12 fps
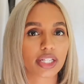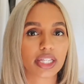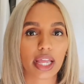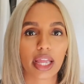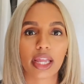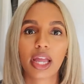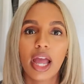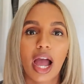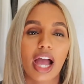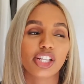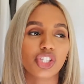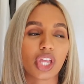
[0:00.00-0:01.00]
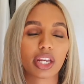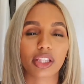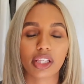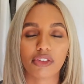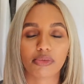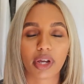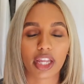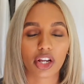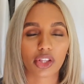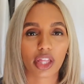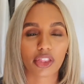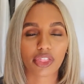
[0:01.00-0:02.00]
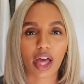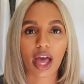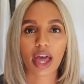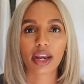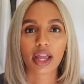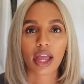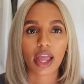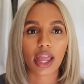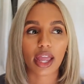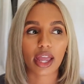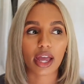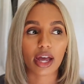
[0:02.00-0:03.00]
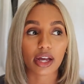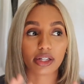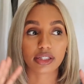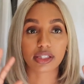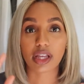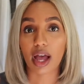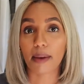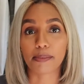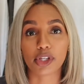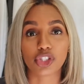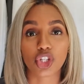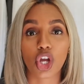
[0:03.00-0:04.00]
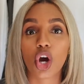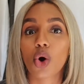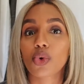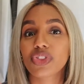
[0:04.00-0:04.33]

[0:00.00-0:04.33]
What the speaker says: day. I just kind of leave my hair like that and I'm good to go.